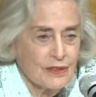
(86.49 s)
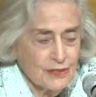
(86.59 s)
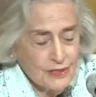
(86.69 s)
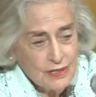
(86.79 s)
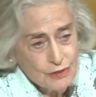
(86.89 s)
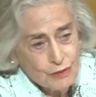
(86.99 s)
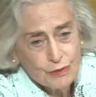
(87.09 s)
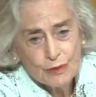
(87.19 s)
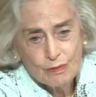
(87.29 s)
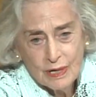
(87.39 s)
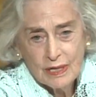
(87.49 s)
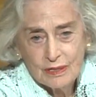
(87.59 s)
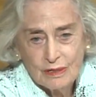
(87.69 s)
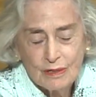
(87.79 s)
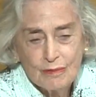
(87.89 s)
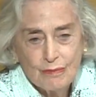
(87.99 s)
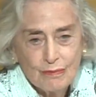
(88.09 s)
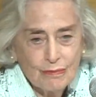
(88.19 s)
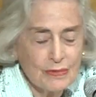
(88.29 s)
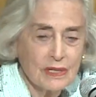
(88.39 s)
The teacher director
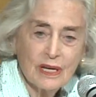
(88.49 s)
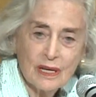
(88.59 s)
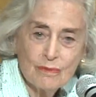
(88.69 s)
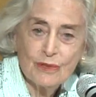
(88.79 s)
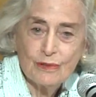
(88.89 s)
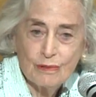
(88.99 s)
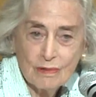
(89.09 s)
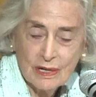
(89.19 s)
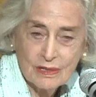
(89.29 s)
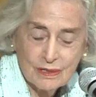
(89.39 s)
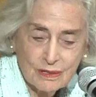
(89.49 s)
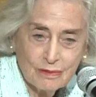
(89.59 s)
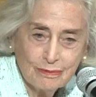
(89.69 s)
became the director.